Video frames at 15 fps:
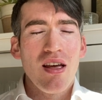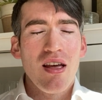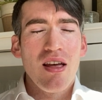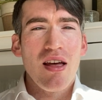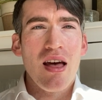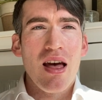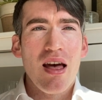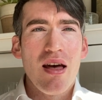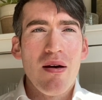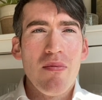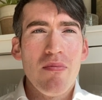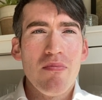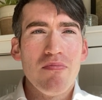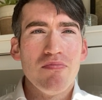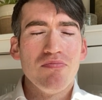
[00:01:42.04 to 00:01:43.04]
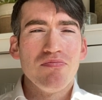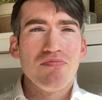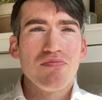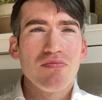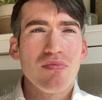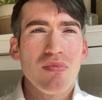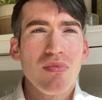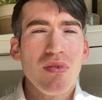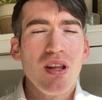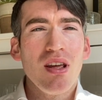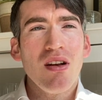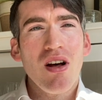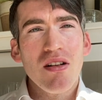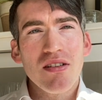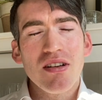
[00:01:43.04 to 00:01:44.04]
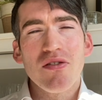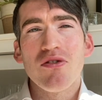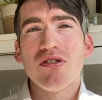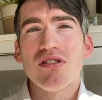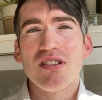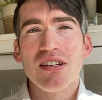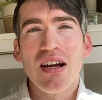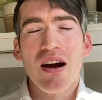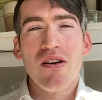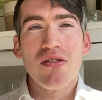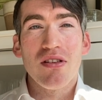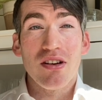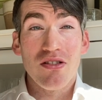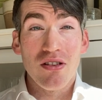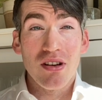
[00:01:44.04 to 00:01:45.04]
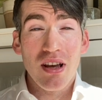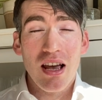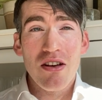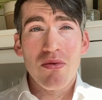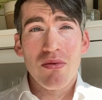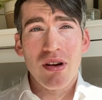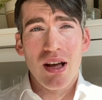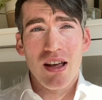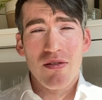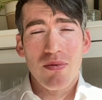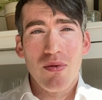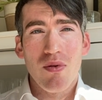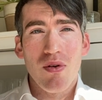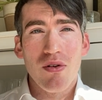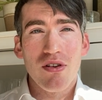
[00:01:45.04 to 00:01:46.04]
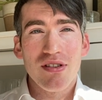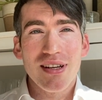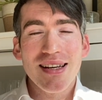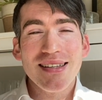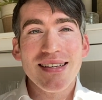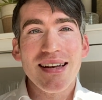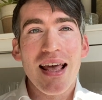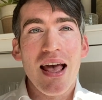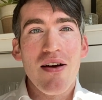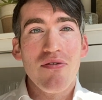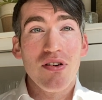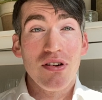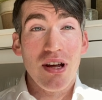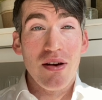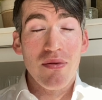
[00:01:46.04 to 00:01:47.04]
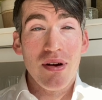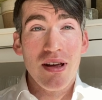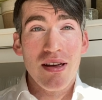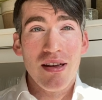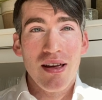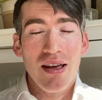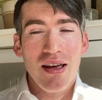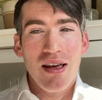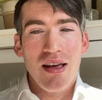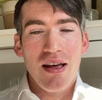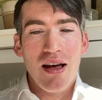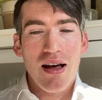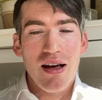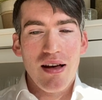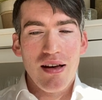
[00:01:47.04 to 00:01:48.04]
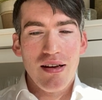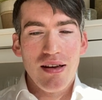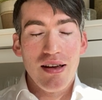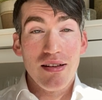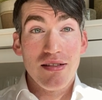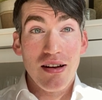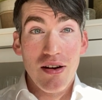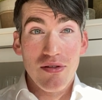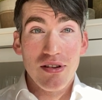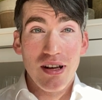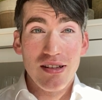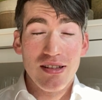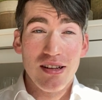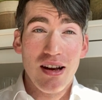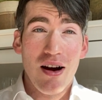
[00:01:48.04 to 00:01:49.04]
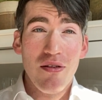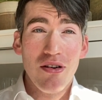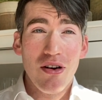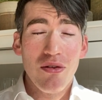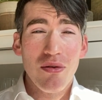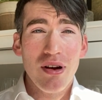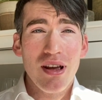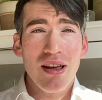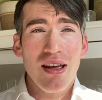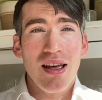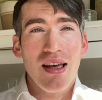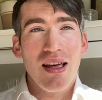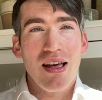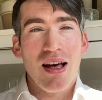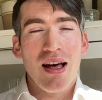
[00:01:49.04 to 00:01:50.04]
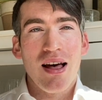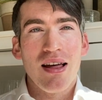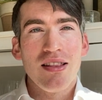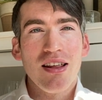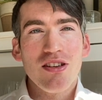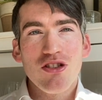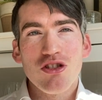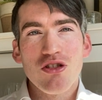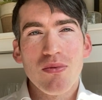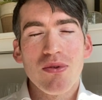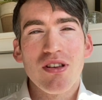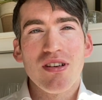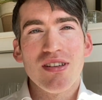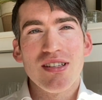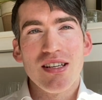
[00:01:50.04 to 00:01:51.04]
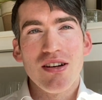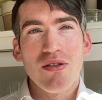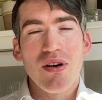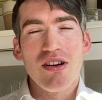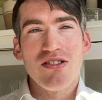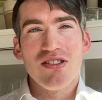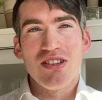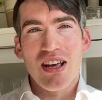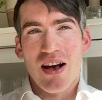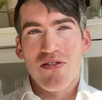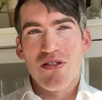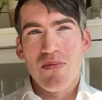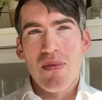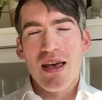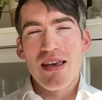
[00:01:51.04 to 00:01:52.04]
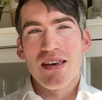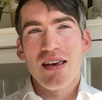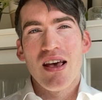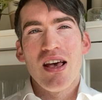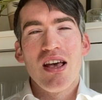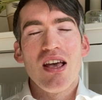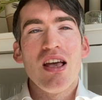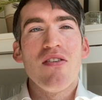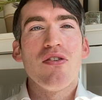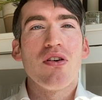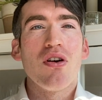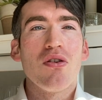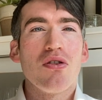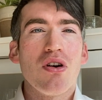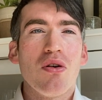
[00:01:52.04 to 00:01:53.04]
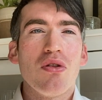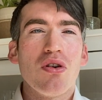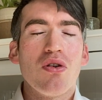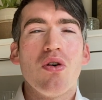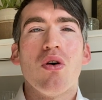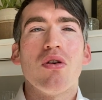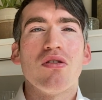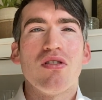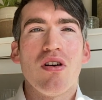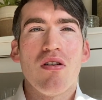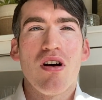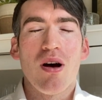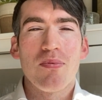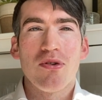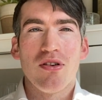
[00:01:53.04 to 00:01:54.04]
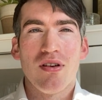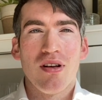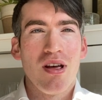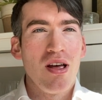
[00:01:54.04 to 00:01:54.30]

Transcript: in all the different scenarios that your engagement ring has to be worn? Because it is an everyday ring. It's an everyday scenario ring. And that's just some of the considerations you have to make if you're going to go the coloured stone option.